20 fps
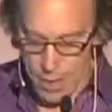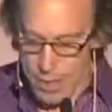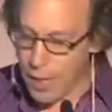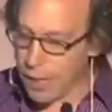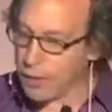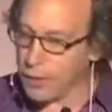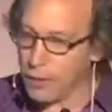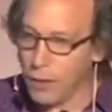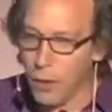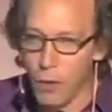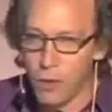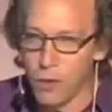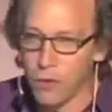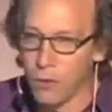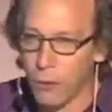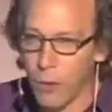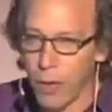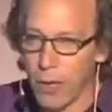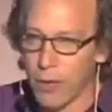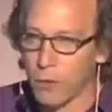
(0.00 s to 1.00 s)
He had close
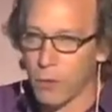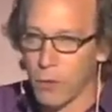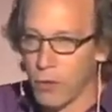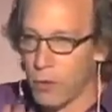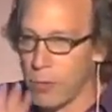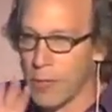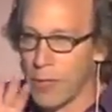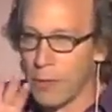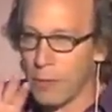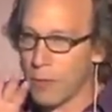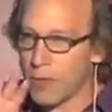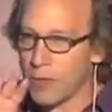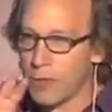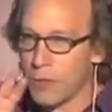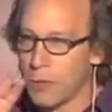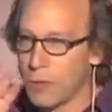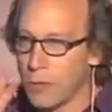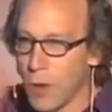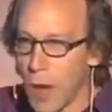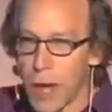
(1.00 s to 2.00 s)
friends with whom he was
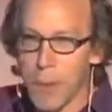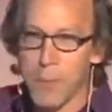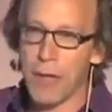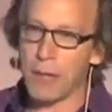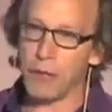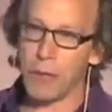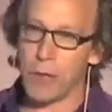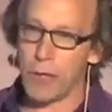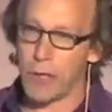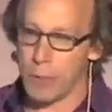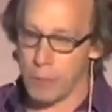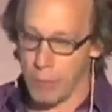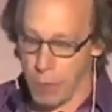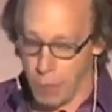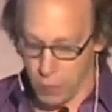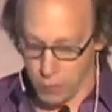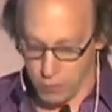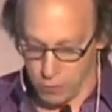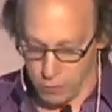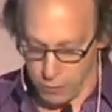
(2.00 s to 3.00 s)
diametrically
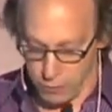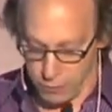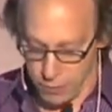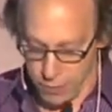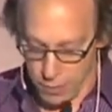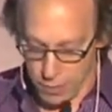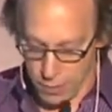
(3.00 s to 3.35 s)
opposed.